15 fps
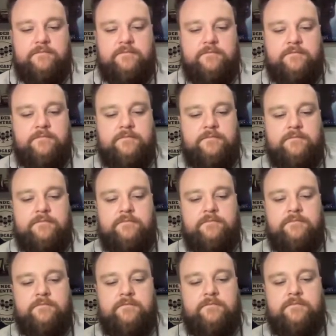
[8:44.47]

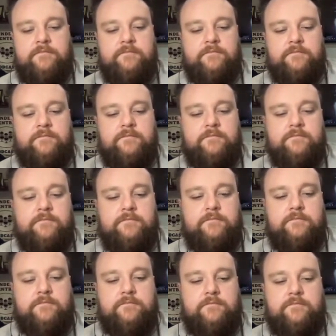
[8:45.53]

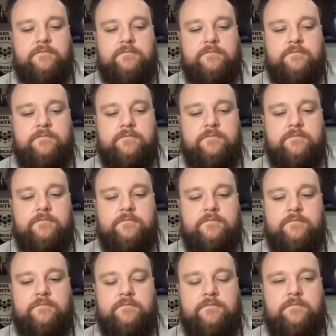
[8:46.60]

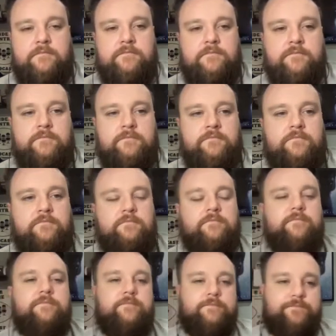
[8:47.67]

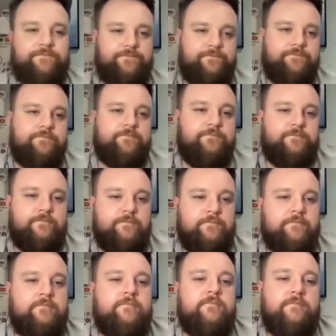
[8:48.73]

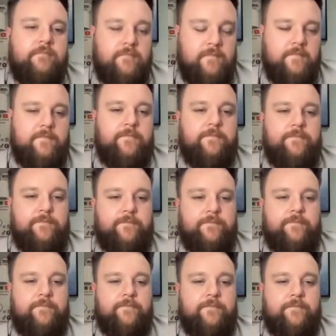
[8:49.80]

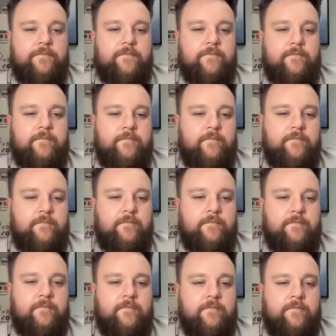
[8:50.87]

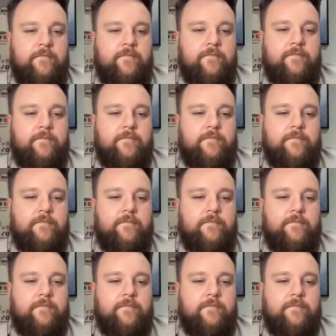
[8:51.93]
This person isn't speaking.